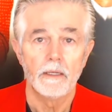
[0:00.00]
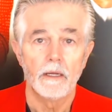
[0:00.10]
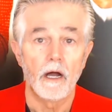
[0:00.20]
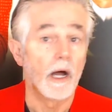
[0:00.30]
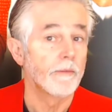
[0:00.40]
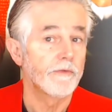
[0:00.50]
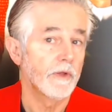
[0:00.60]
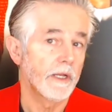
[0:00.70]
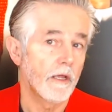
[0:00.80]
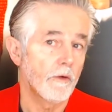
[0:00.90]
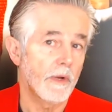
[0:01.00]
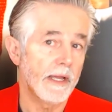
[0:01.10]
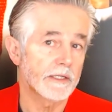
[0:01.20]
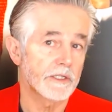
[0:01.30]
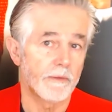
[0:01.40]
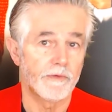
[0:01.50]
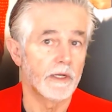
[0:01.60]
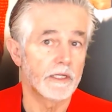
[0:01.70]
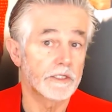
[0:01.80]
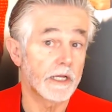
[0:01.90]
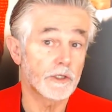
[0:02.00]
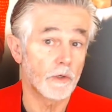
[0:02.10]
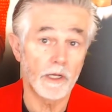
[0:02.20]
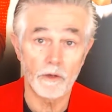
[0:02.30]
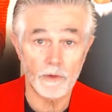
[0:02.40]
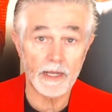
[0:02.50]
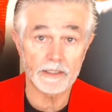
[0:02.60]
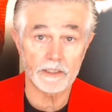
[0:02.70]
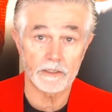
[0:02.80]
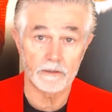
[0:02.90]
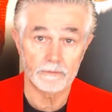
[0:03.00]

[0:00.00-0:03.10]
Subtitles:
I'm feeling harassed. I'm feeling sexually harassed.